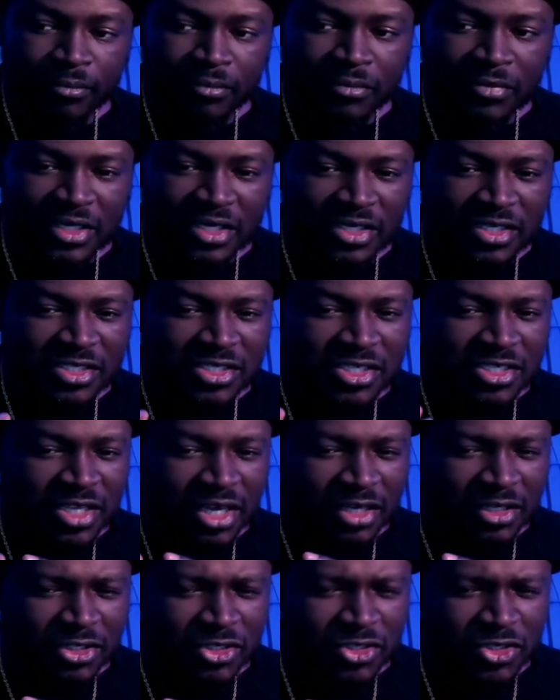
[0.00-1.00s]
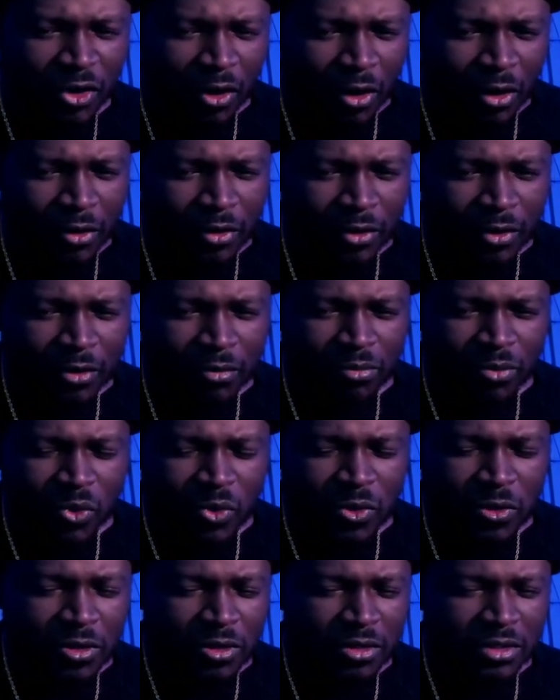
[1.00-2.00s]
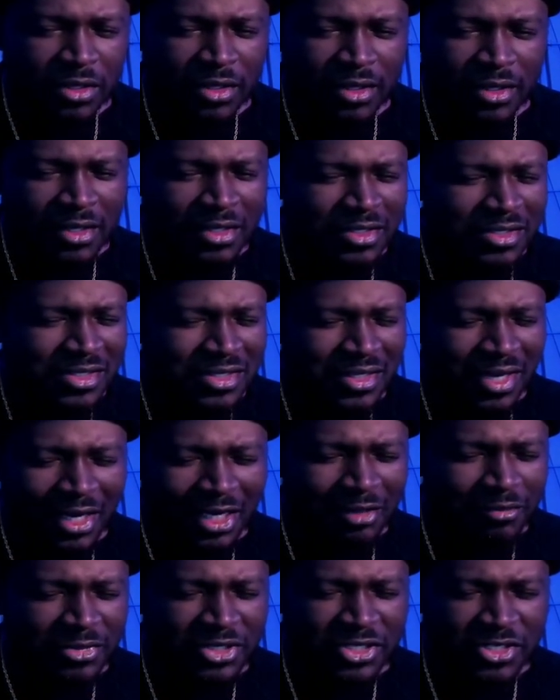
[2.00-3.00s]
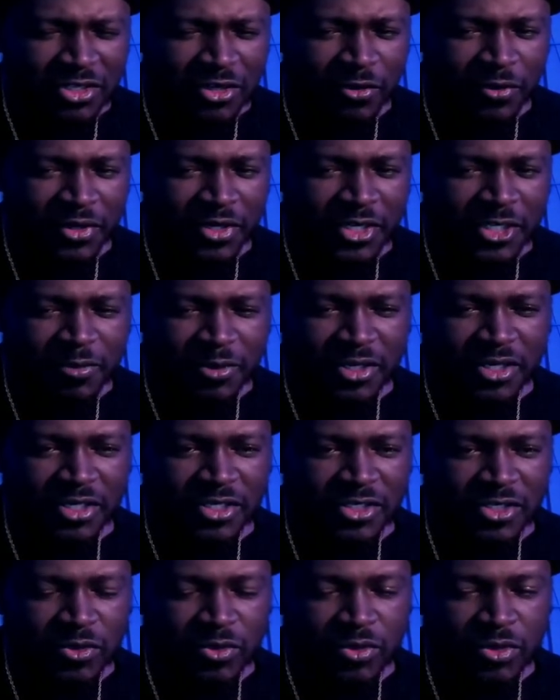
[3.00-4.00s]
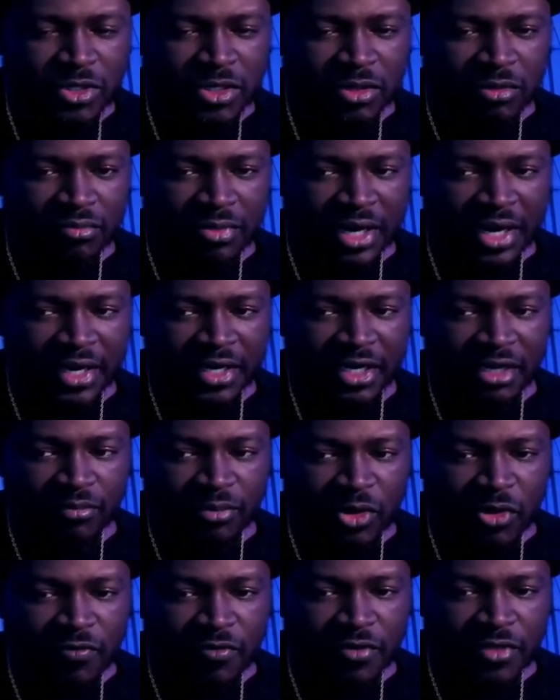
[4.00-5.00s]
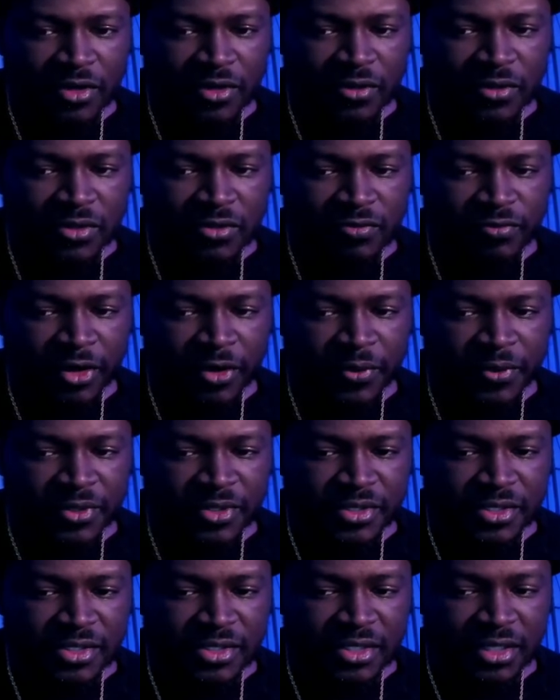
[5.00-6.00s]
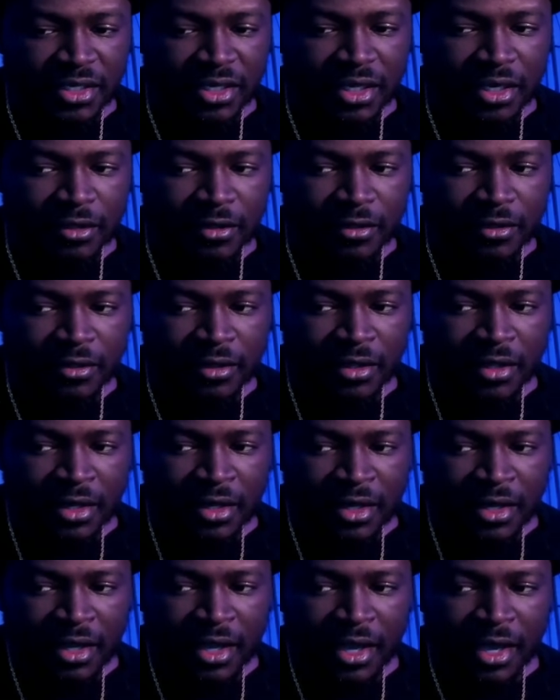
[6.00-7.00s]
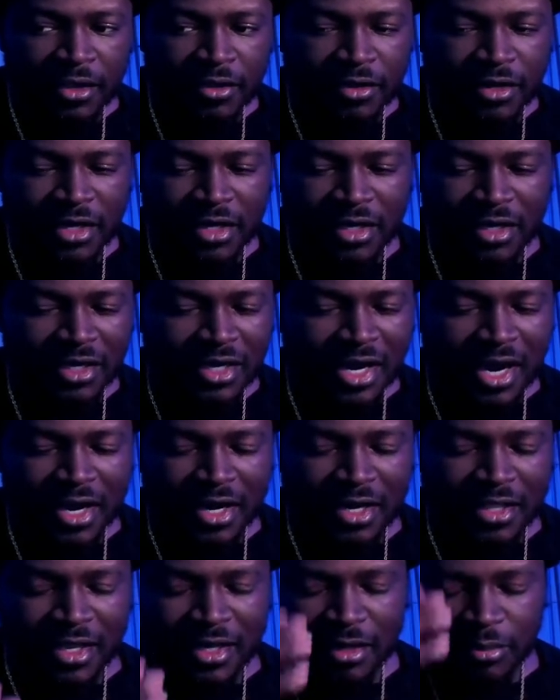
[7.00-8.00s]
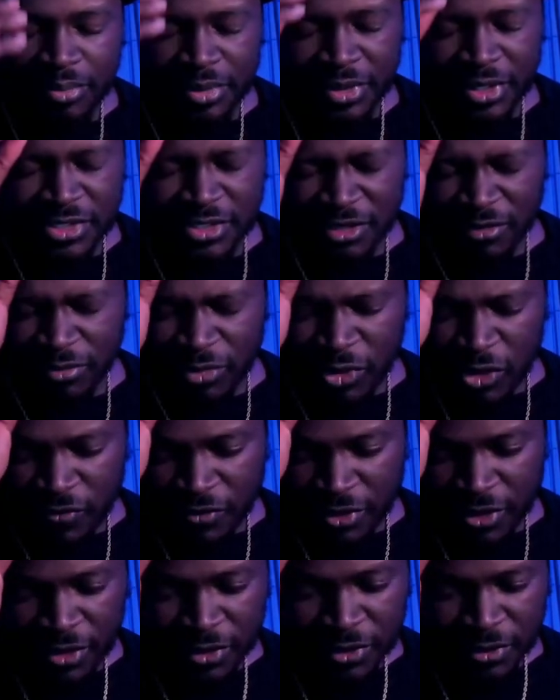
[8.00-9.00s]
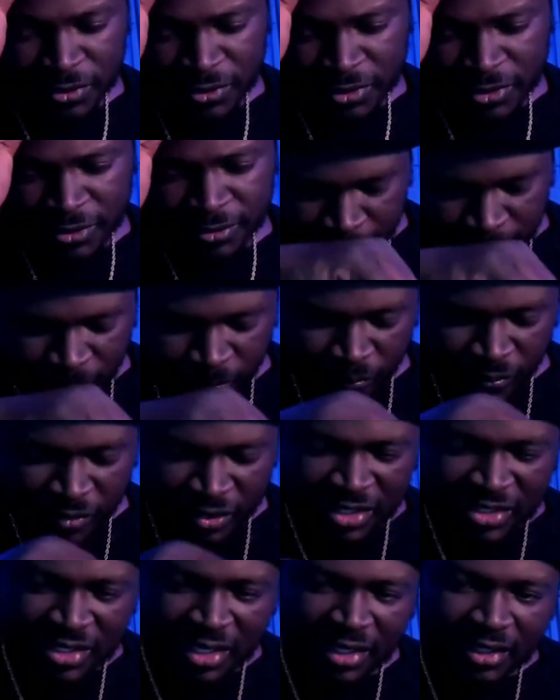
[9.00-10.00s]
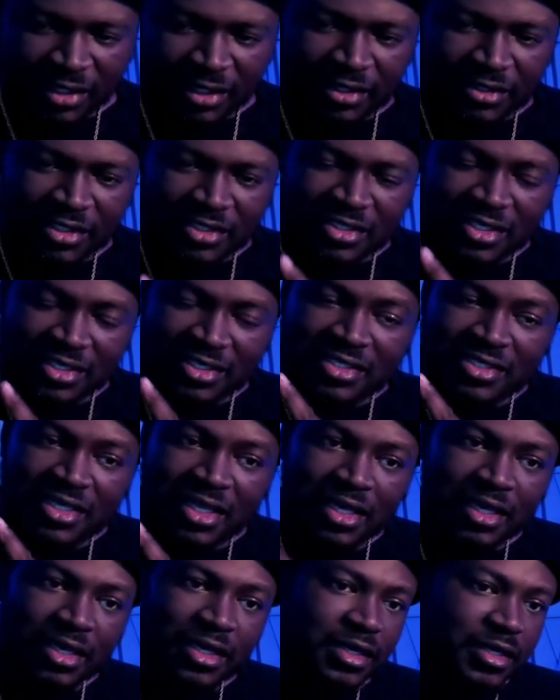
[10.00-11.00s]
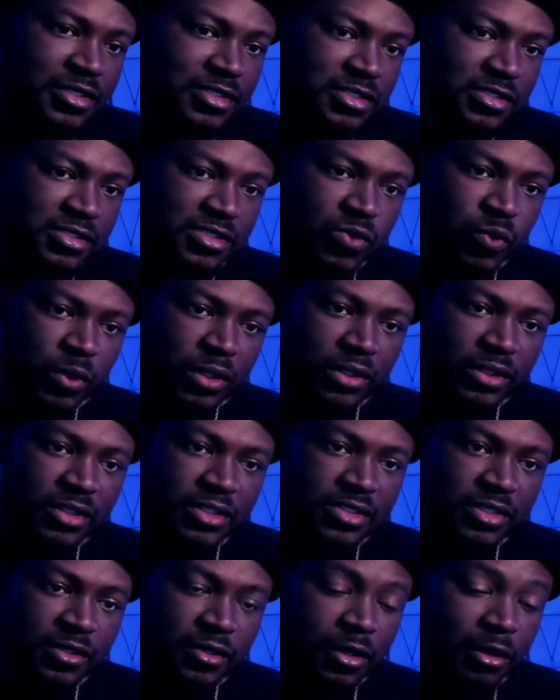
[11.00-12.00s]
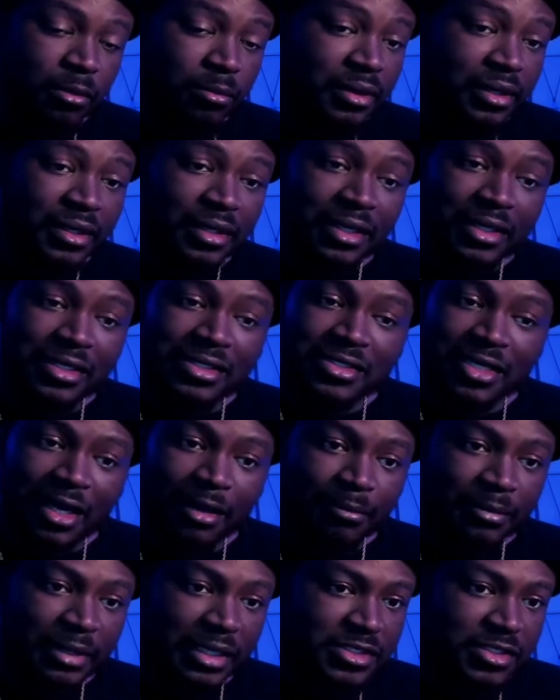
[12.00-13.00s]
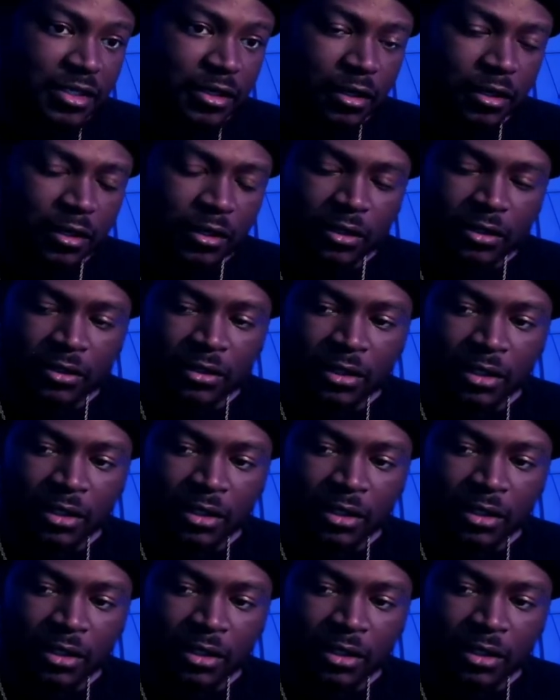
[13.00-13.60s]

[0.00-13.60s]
And it's just like a darker, more slightly mysterious, because you combining both of those fragrances together and you're getting kind of that depiction of both of those. There's like a just a tinge of sweetness in there, but it's not much at all.